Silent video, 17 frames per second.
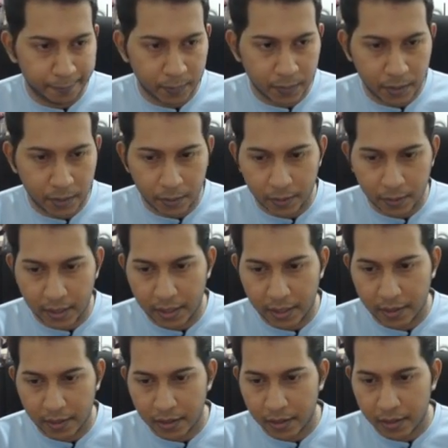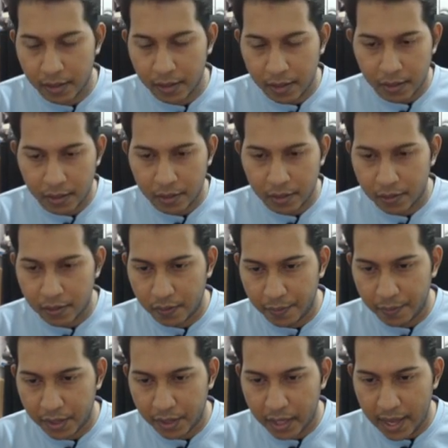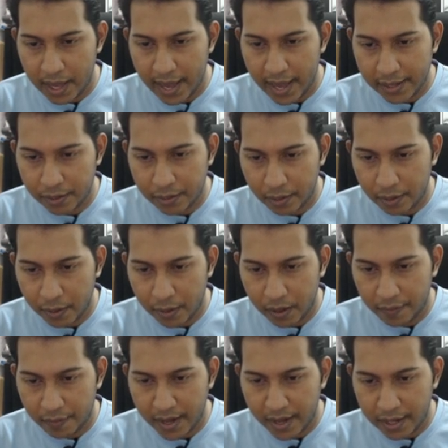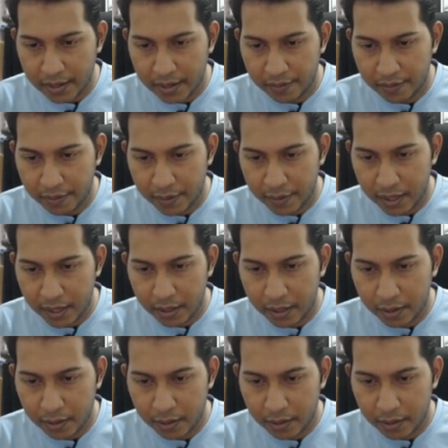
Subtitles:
Okay, so from here x to the power of negative 3,